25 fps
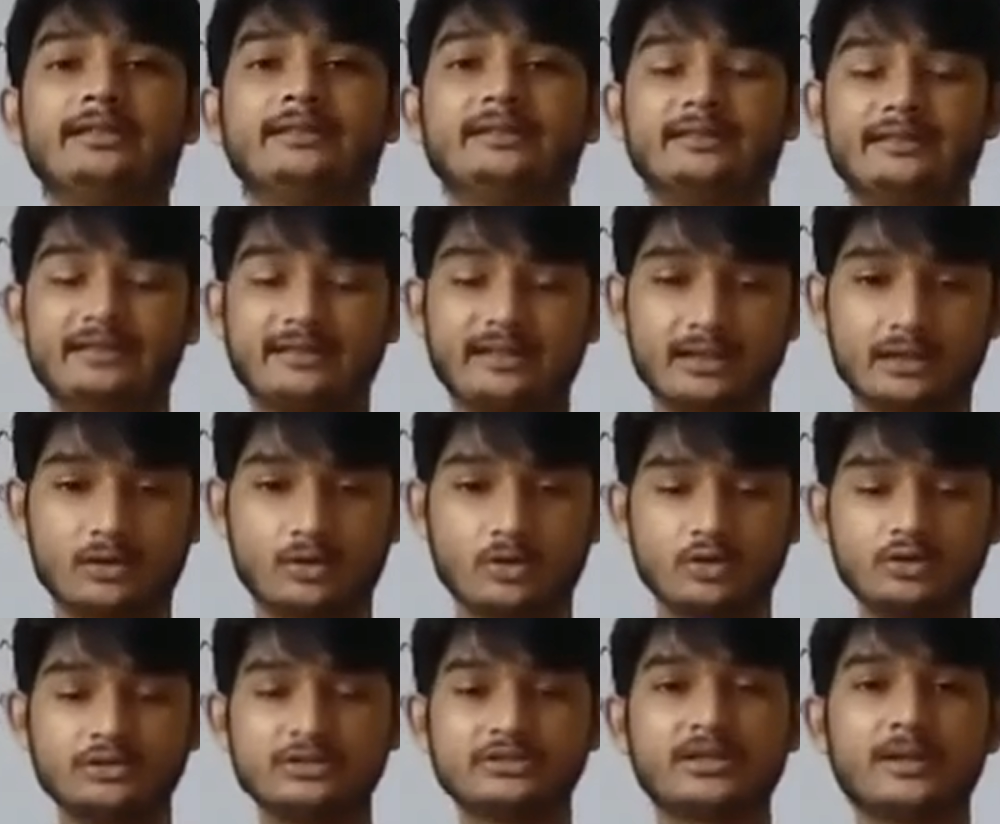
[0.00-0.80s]
The
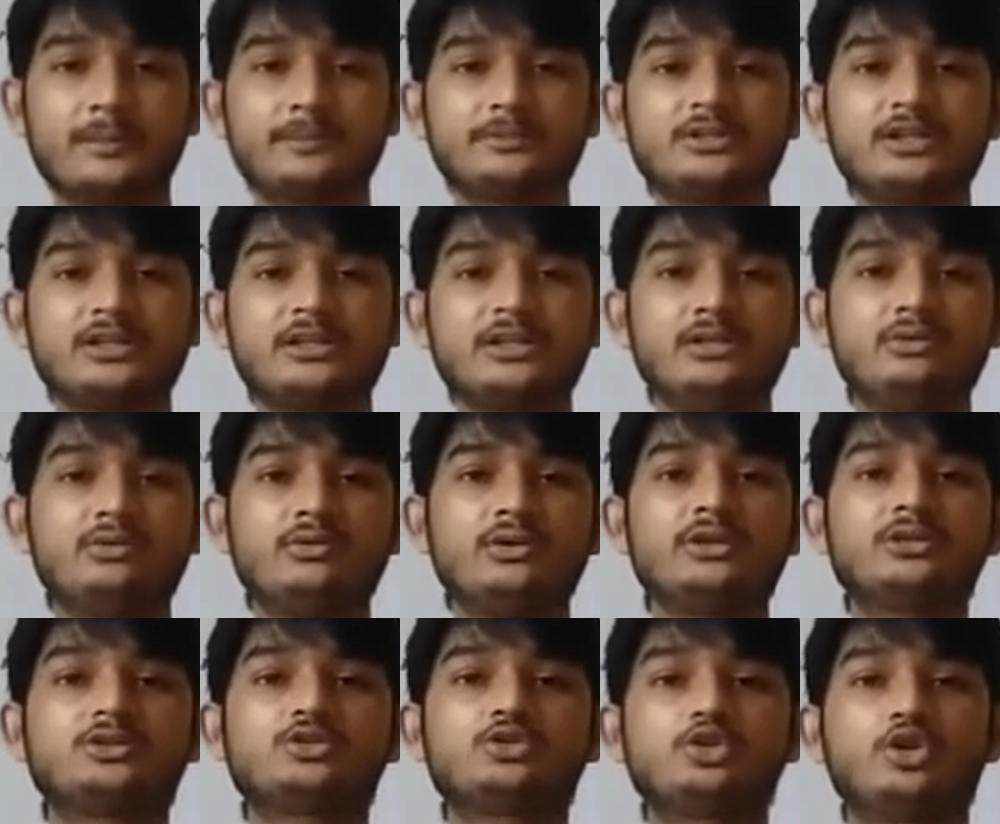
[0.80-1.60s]
consumption
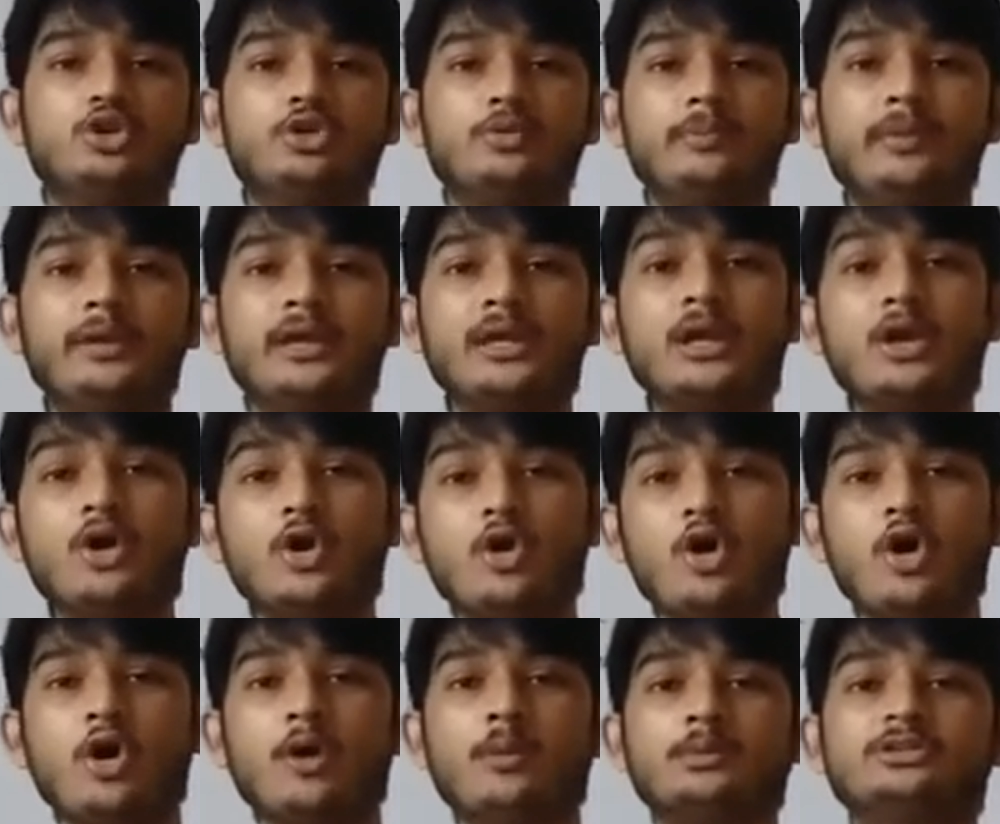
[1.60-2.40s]
unit should
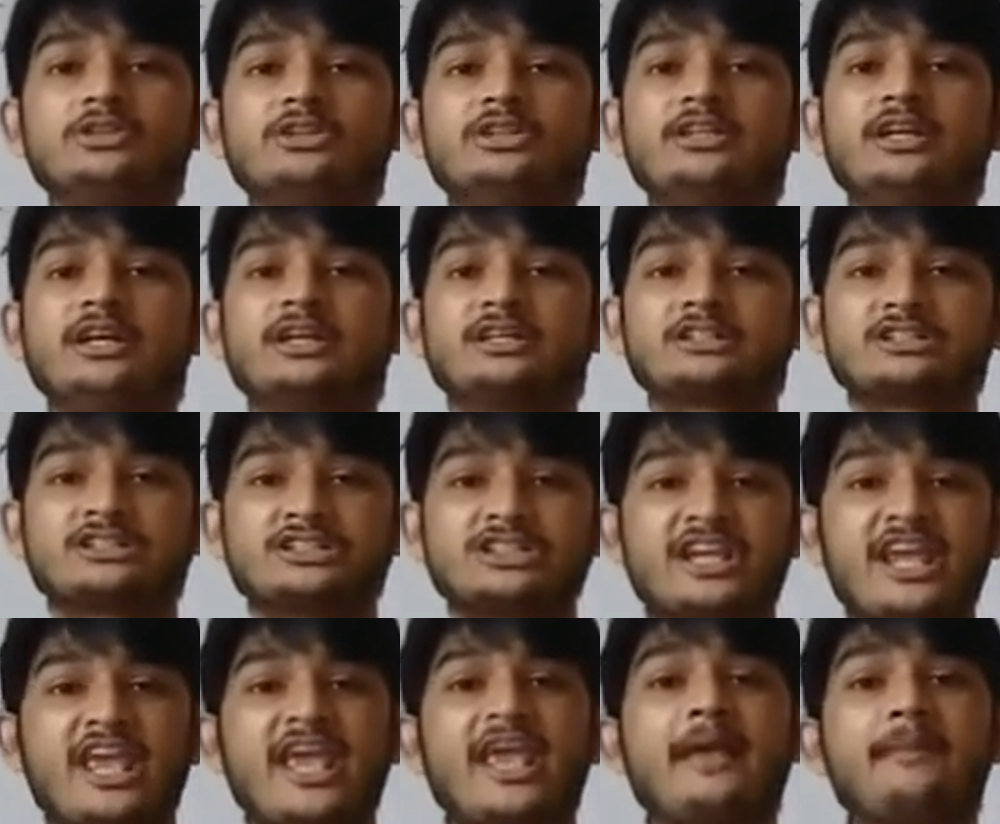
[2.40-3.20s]
be homogeneous.
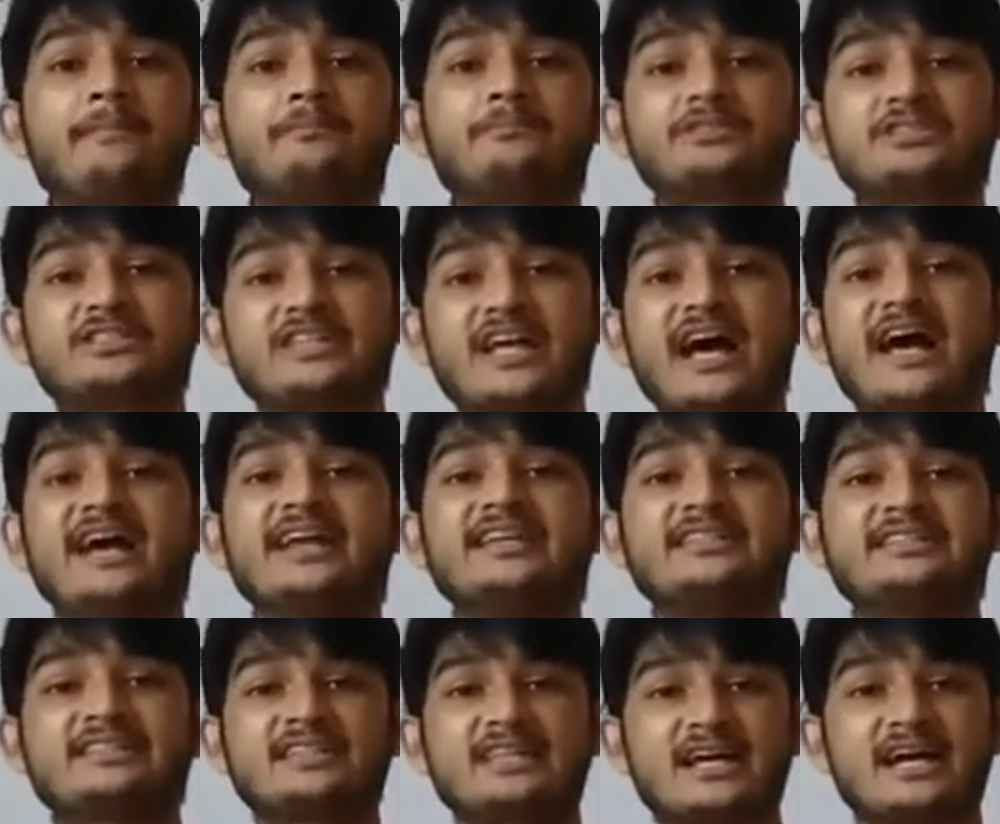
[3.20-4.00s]
Shape,
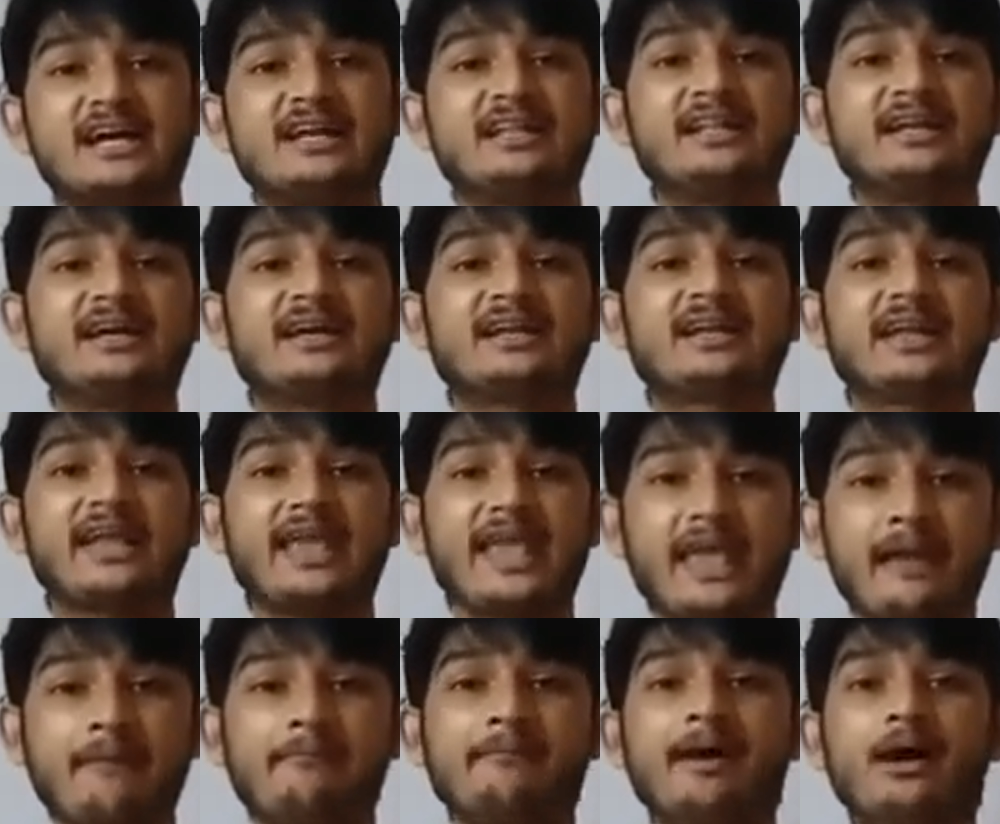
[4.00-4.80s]
size,
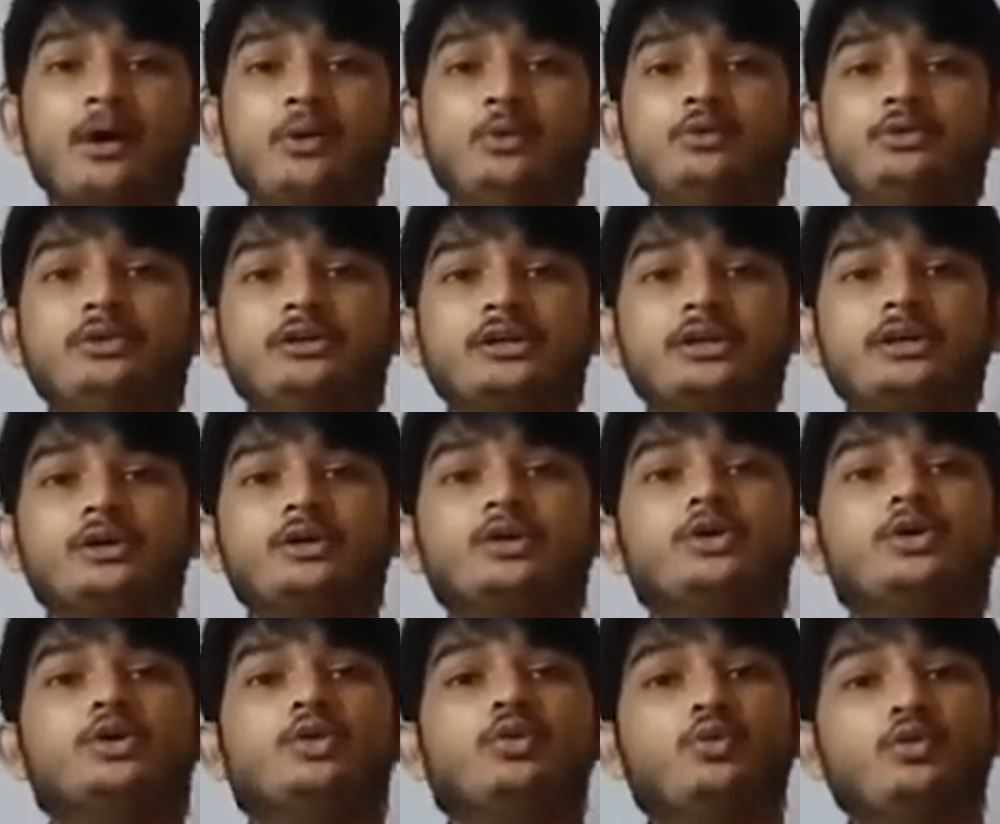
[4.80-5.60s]
color, amount
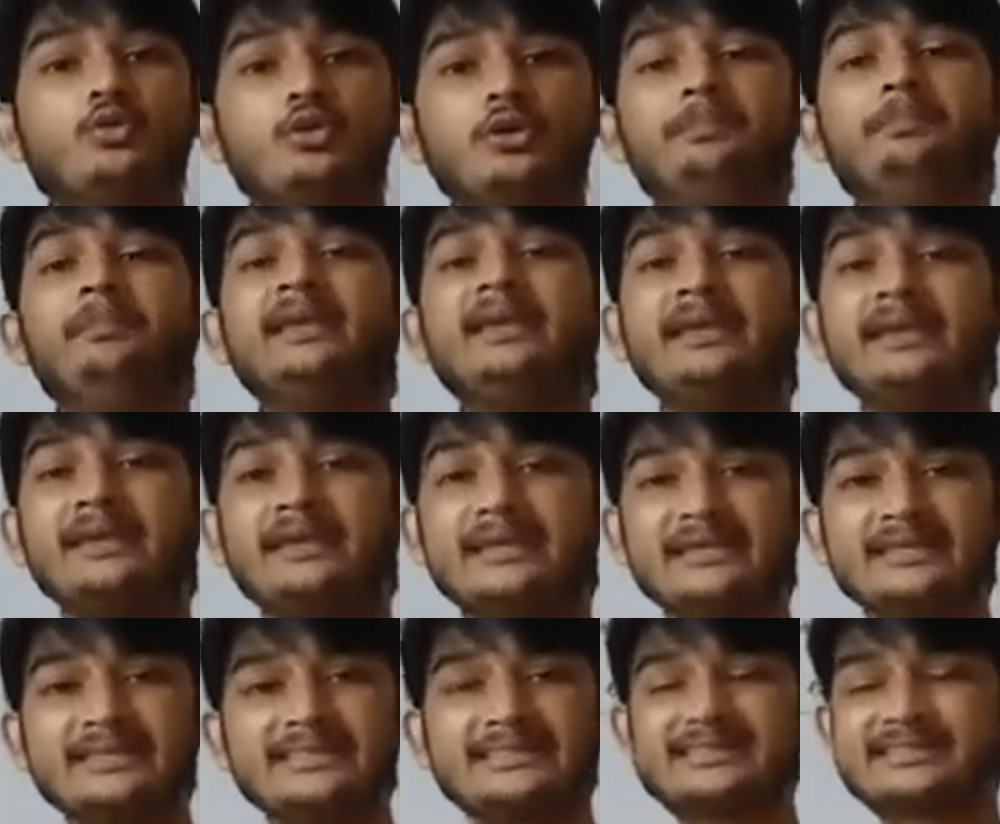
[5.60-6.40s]
would
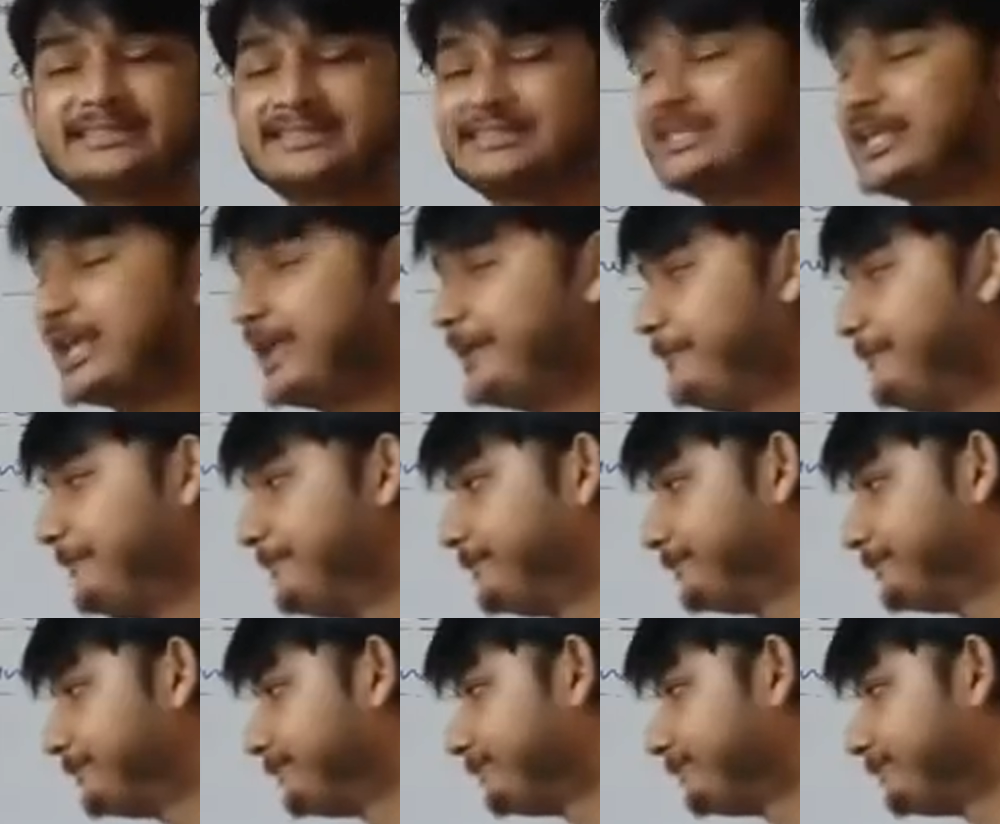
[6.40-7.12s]
be same.